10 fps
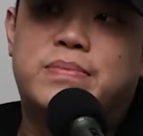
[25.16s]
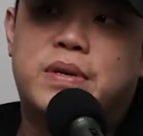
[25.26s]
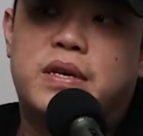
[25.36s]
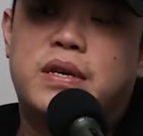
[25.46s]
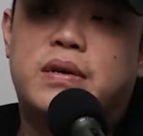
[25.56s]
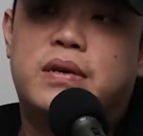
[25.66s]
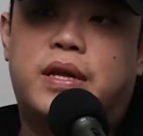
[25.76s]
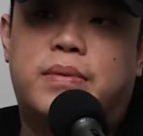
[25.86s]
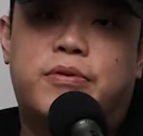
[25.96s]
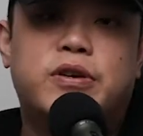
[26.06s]
me,
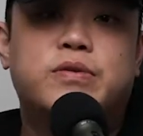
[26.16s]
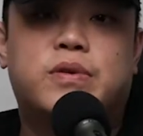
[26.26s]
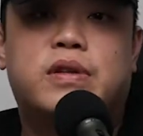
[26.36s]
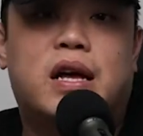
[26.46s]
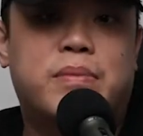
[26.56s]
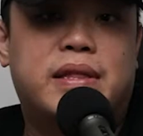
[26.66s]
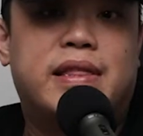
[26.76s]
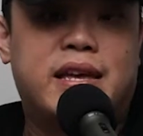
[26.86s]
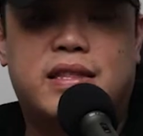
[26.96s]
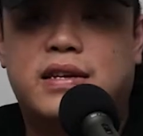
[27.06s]
but the boys will come
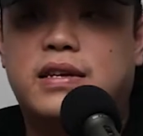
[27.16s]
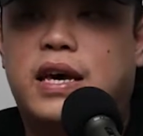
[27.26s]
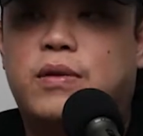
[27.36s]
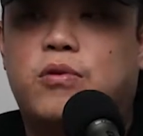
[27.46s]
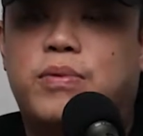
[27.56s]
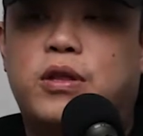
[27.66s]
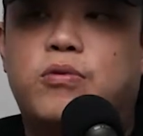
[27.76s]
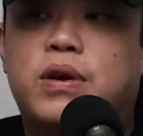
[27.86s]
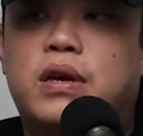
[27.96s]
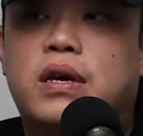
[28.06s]
in later and we'll be
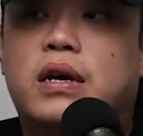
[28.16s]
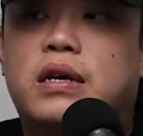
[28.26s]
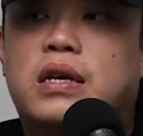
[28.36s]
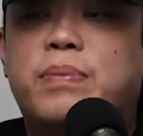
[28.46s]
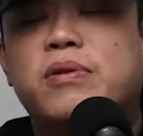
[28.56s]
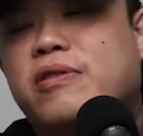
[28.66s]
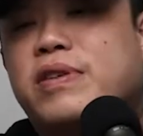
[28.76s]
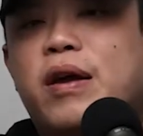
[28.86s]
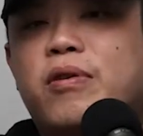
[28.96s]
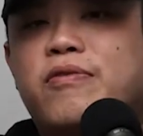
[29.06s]
doing a couple of
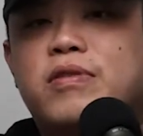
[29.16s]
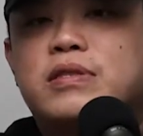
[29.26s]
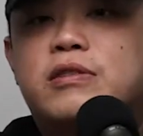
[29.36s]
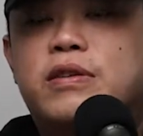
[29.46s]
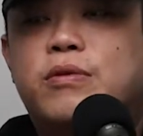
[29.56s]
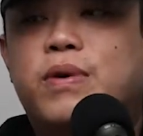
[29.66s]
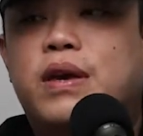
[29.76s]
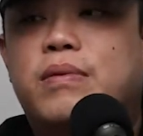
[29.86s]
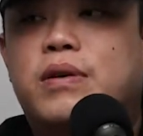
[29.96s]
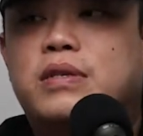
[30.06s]
tech reviews along the
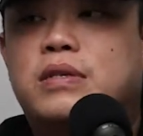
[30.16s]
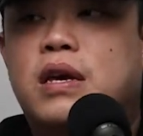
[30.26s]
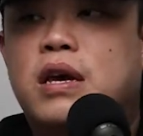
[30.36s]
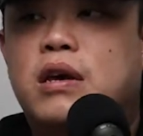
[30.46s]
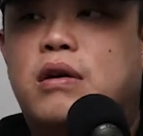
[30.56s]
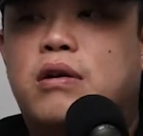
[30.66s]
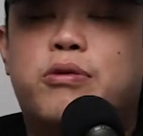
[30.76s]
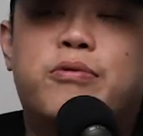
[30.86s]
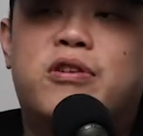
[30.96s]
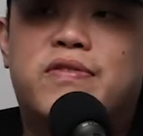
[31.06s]
way because all
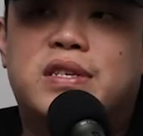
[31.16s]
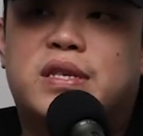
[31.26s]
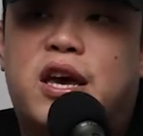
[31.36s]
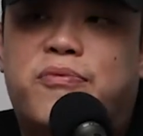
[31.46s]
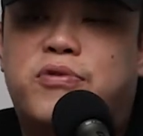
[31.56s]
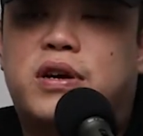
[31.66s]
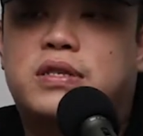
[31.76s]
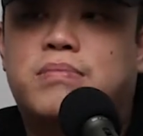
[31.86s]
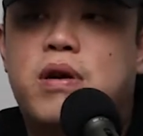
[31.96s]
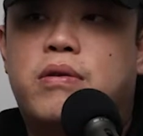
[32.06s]
three of us have
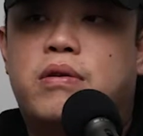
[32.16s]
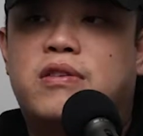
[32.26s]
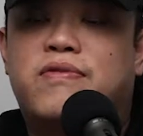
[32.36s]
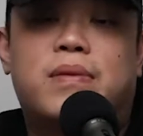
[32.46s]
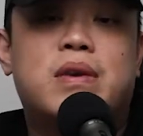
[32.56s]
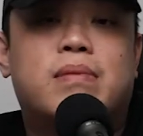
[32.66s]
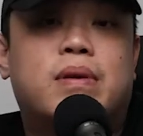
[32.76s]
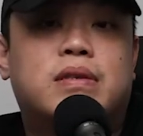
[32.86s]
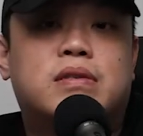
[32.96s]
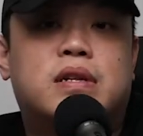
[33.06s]
production background. In fact, me and
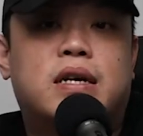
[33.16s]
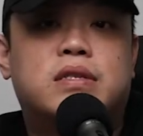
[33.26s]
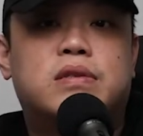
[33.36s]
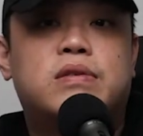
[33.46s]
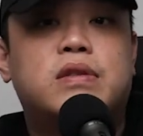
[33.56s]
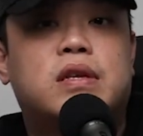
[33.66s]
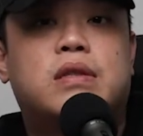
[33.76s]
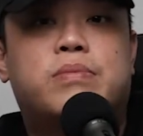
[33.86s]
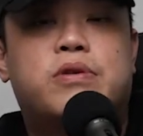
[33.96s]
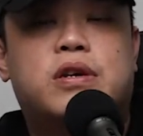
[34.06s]
Basil are still in
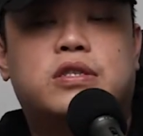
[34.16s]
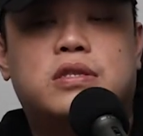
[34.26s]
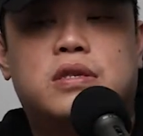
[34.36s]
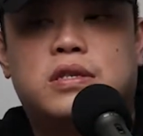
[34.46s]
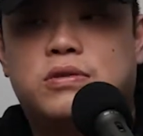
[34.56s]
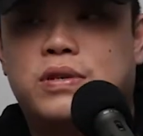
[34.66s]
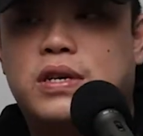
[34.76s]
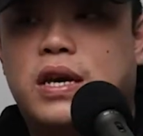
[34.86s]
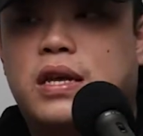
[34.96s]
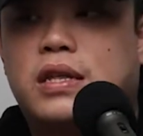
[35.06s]
the production
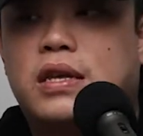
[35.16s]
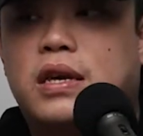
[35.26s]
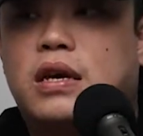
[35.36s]
industry, and